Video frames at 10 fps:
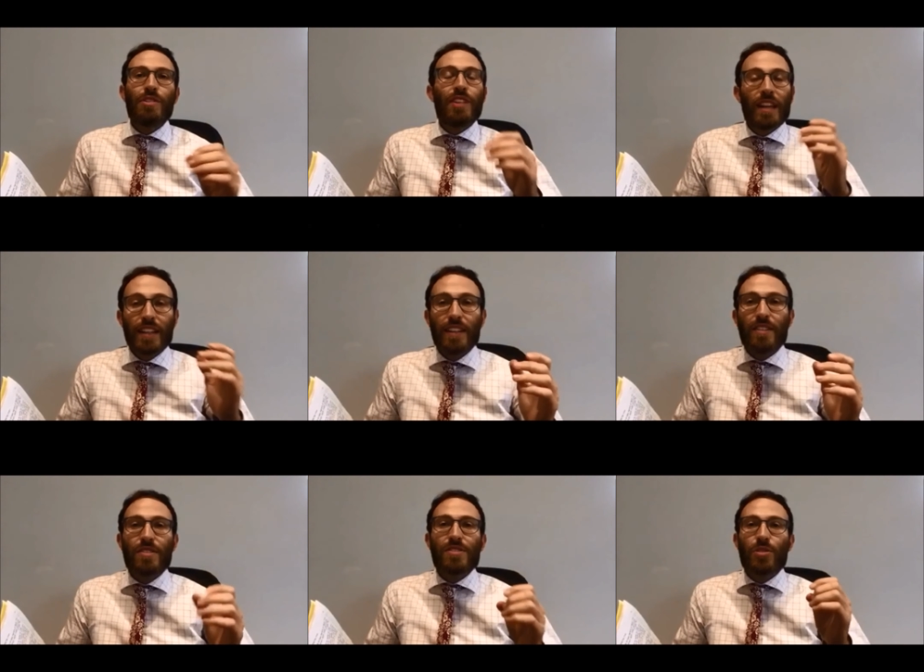
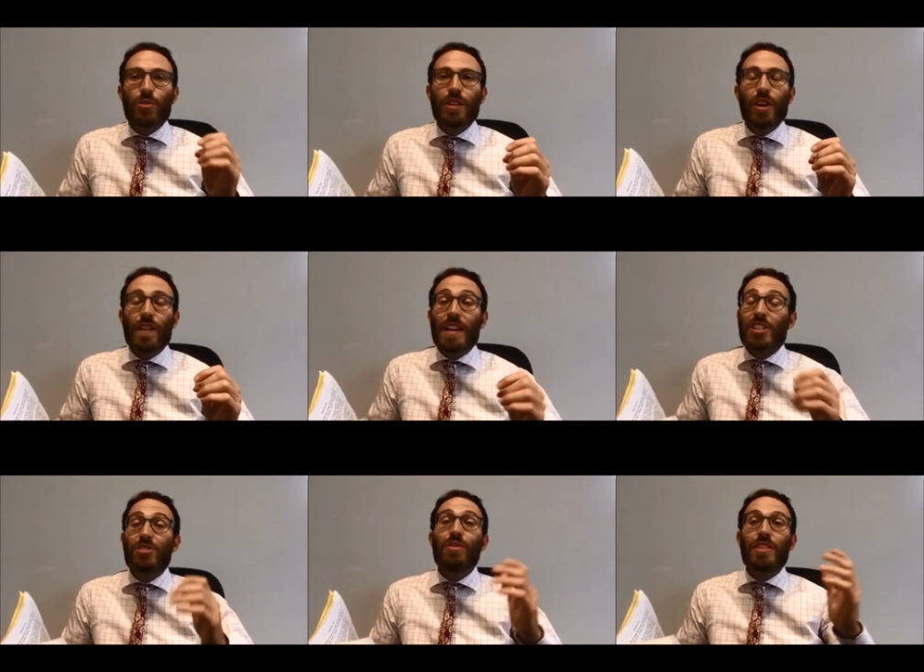retelling the story of our
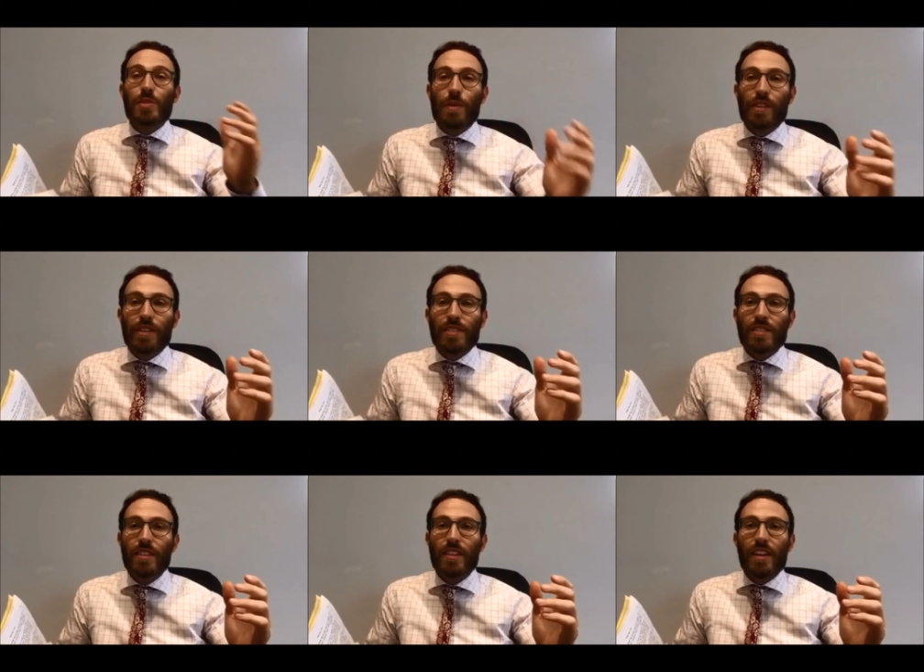national
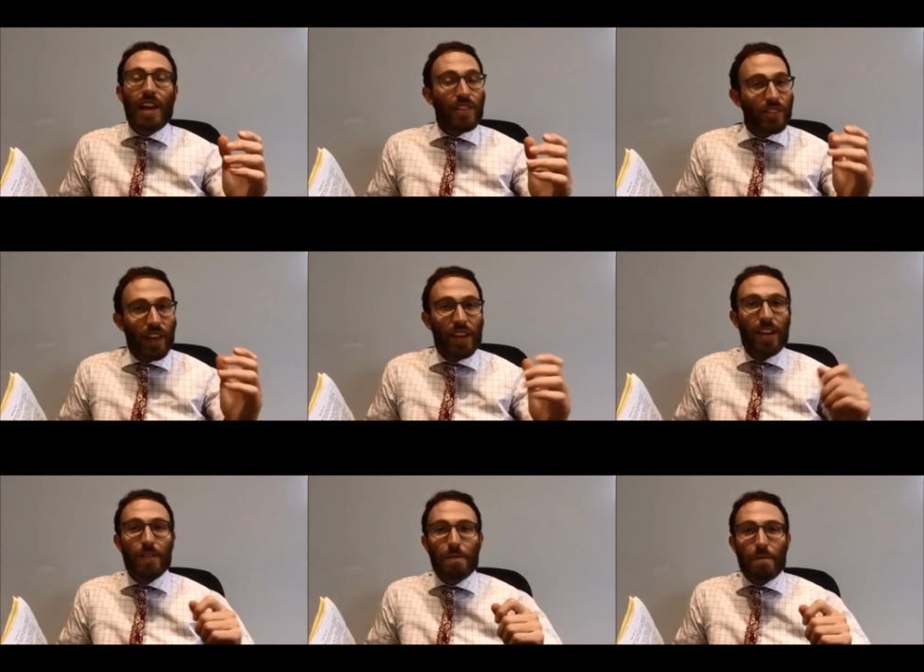experience at the
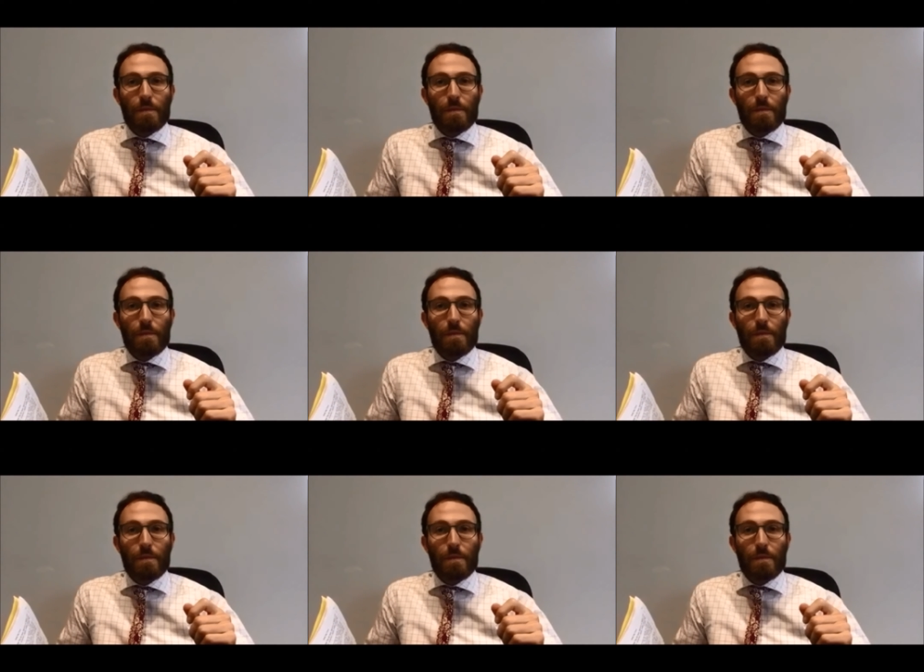Seder.